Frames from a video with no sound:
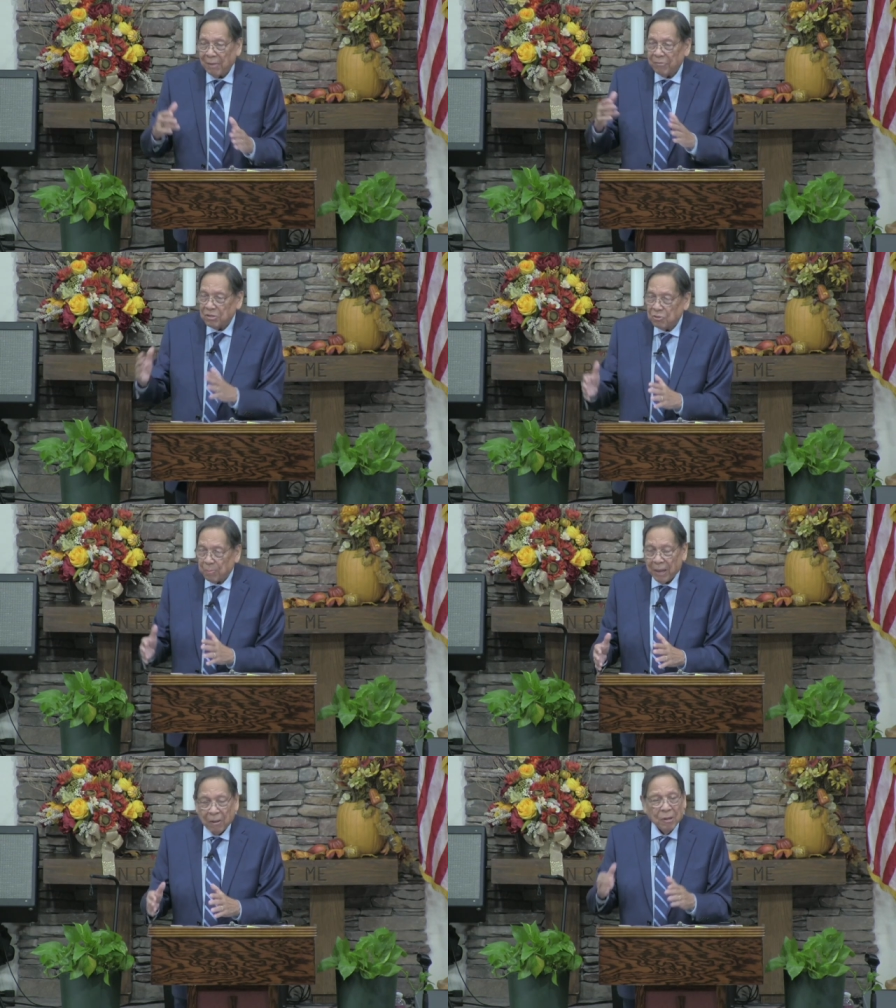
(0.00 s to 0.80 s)
having a
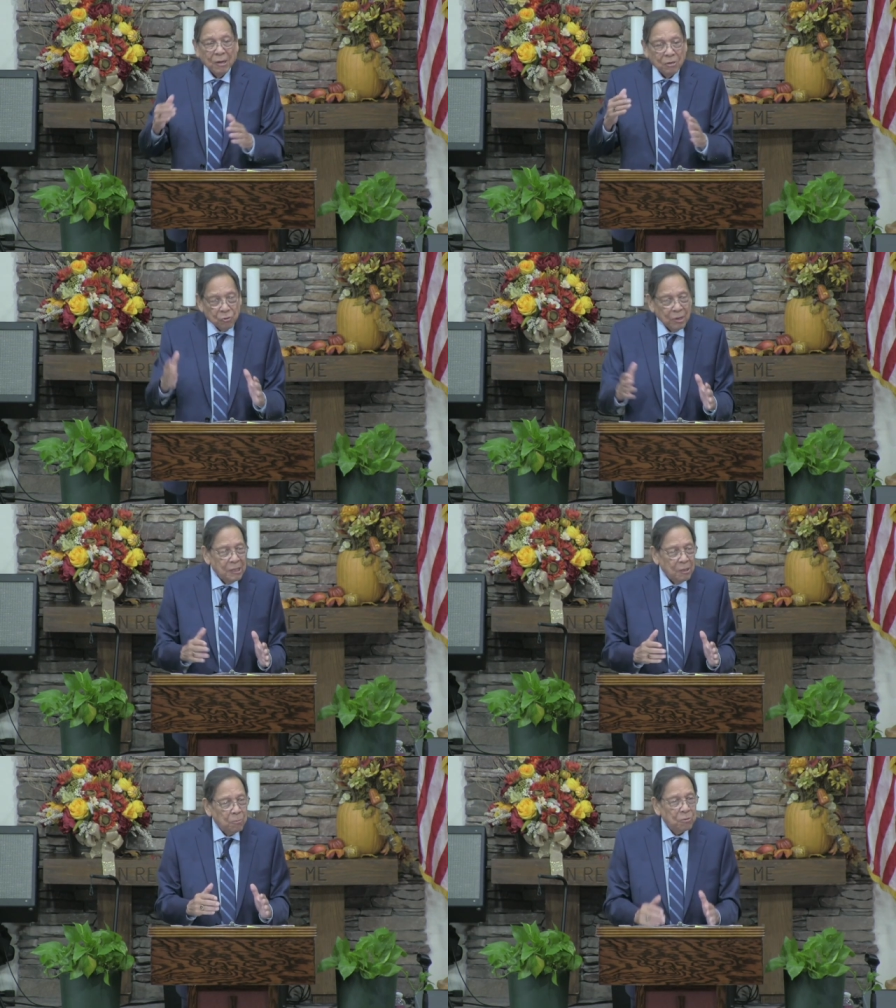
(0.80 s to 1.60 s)
smile,
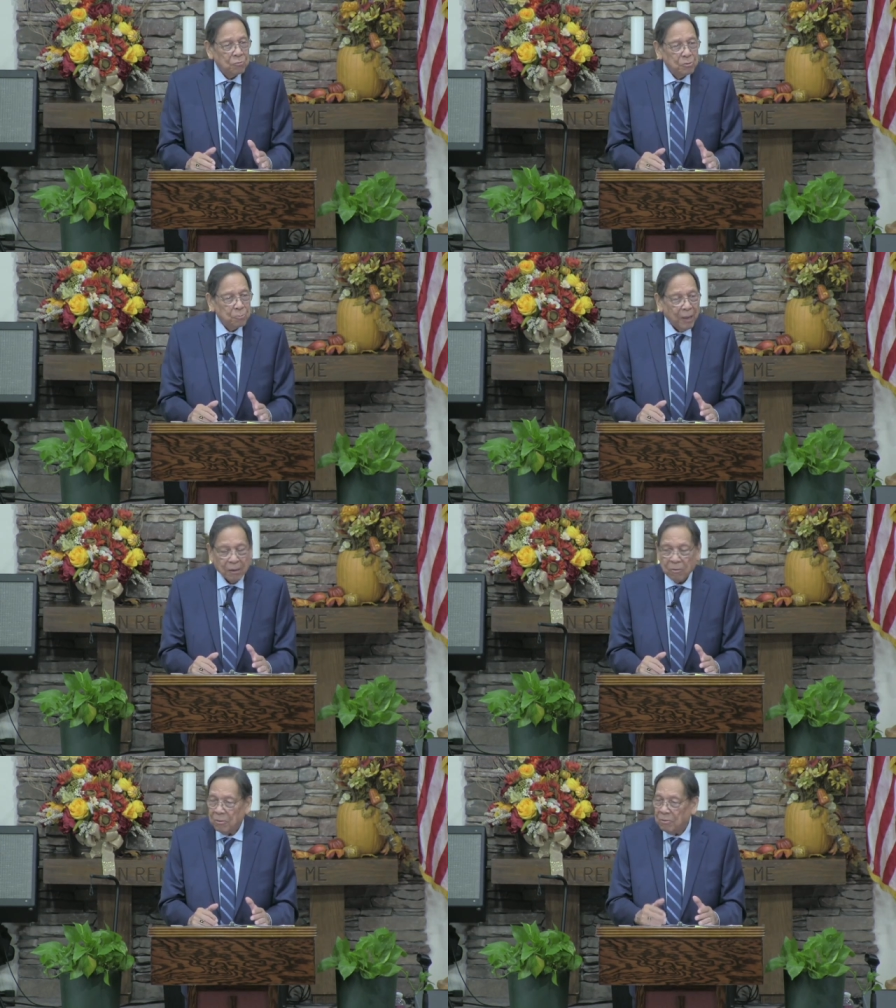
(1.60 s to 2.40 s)
treating them with
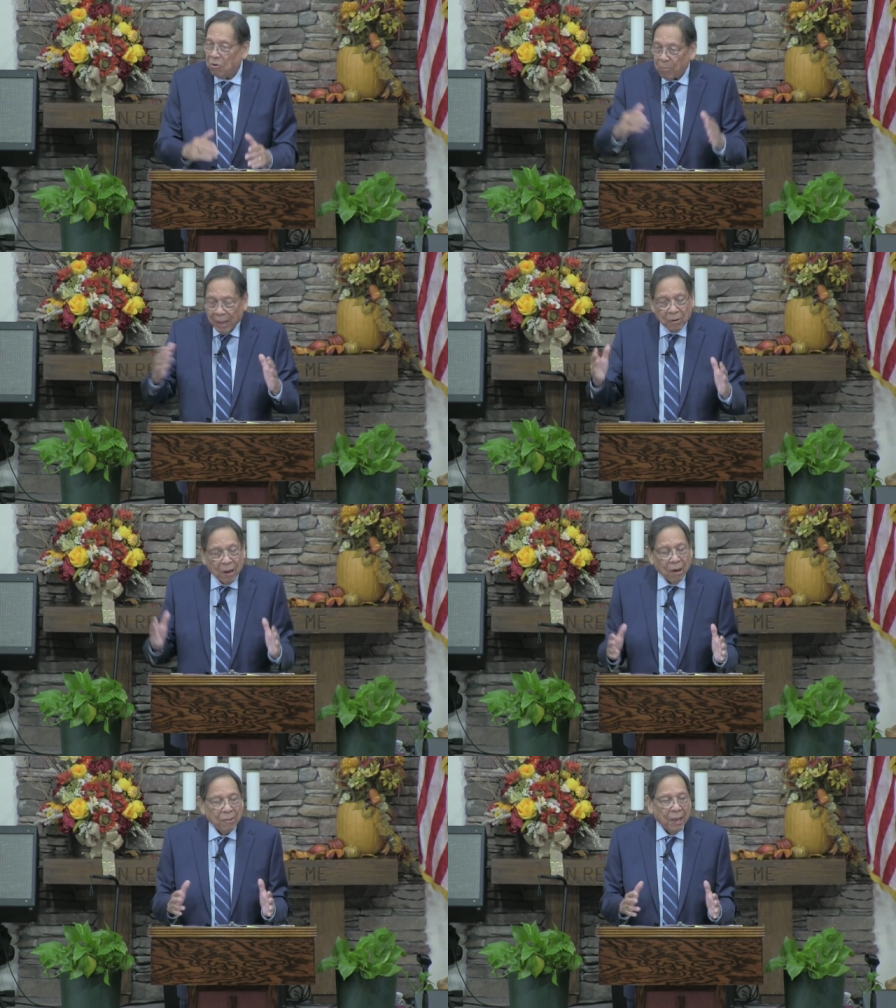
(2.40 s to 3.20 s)
respect, no matter
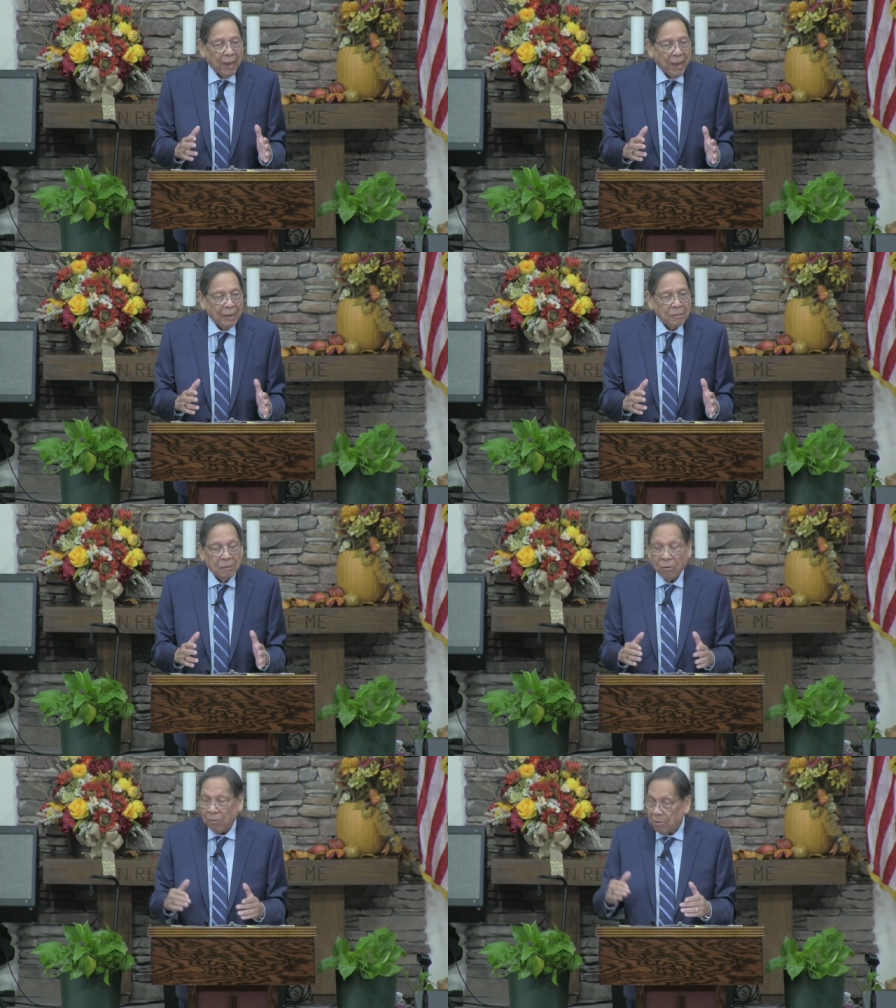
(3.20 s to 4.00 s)
how they act.
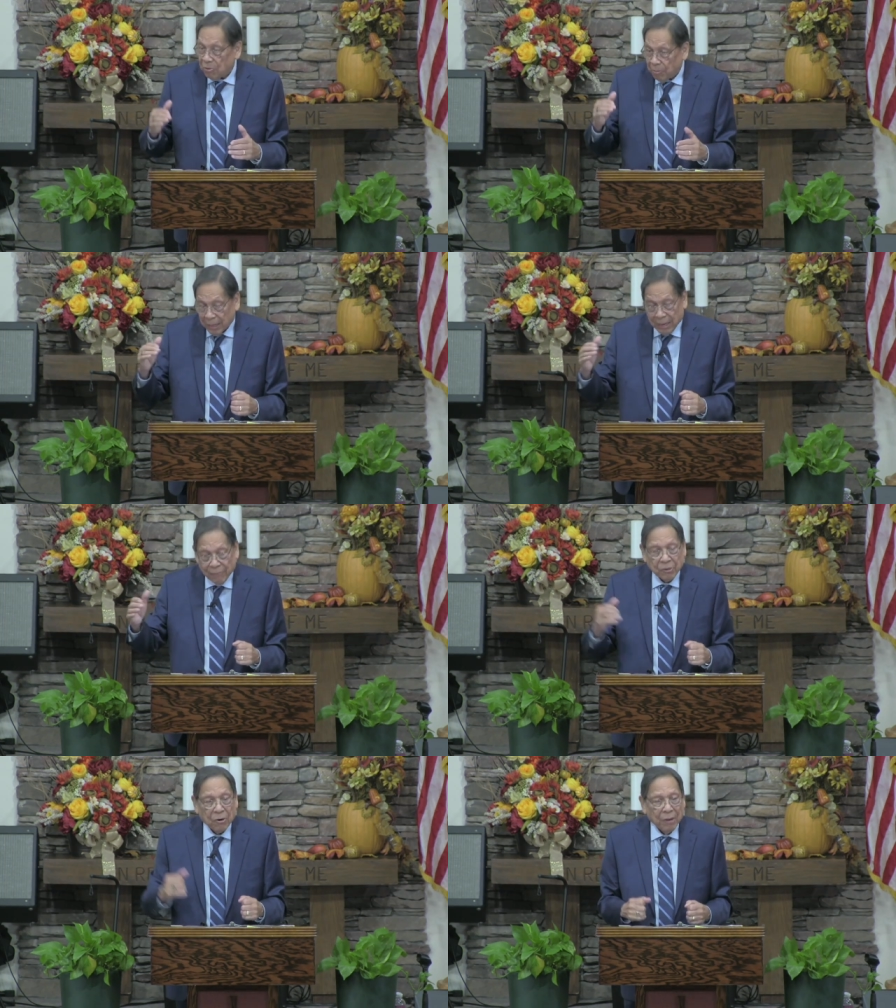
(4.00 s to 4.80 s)
You might
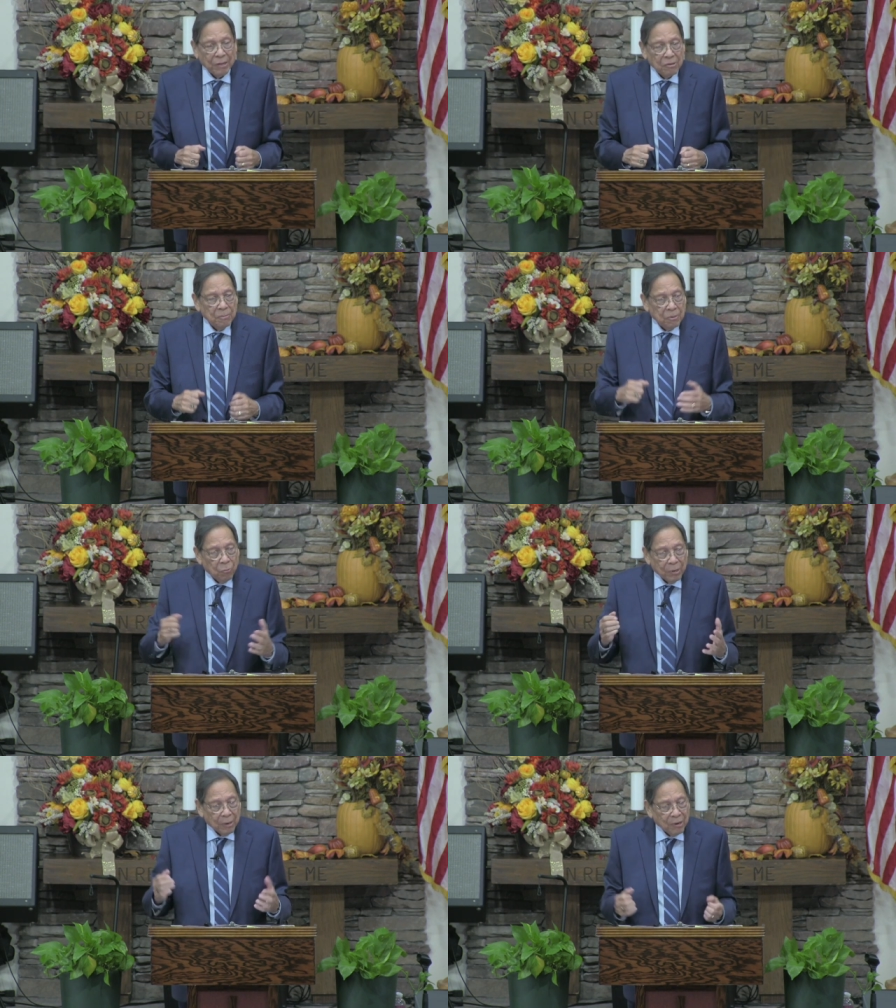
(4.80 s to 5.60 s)
have to correct them,
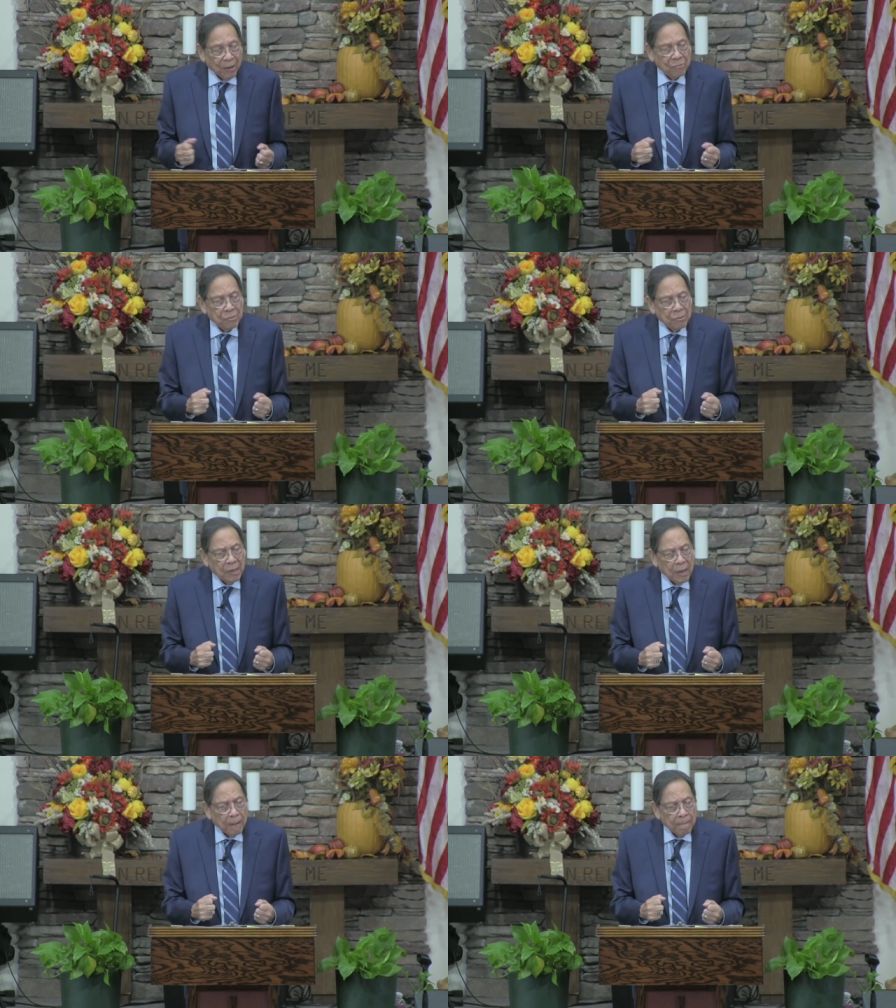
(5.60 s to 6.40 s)
do whatever you have to do
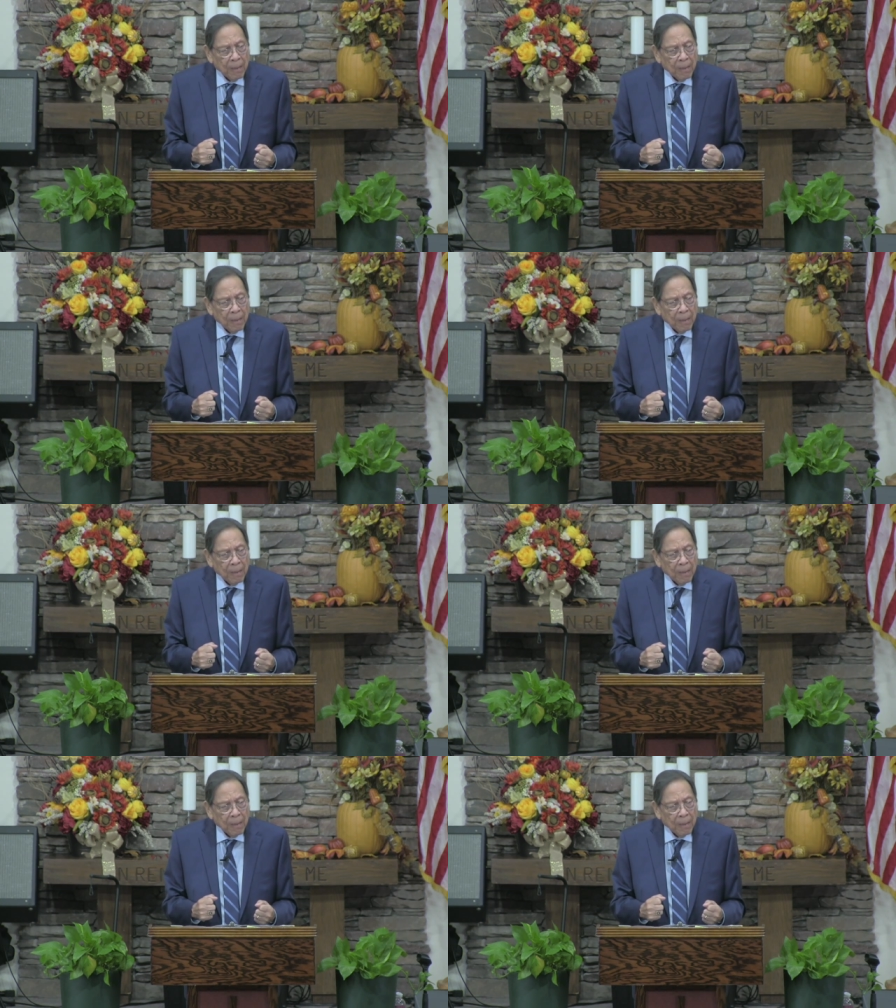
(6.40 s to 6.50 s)
today.